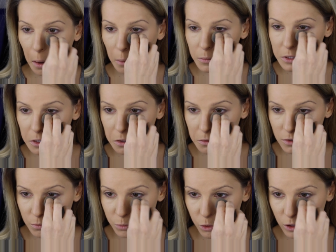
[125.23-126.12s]
I'm just going to use
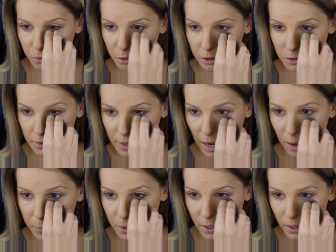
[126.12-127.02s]
the Beauty Blender to
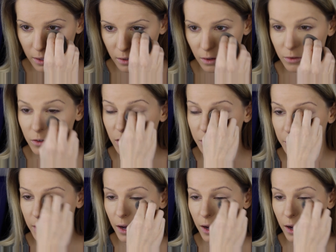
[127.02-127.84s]
tap it in underneath my